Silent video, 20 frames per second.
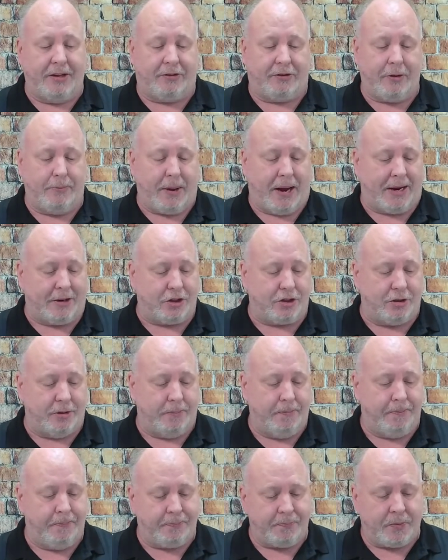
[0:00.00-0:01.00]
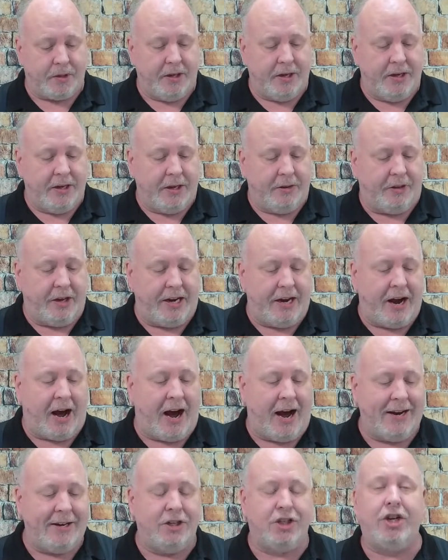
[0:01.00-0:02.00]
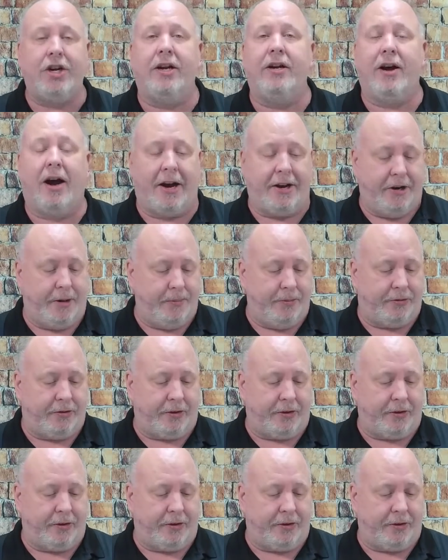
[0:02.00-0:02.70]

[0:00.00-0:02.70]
Sebastian. The hygiene items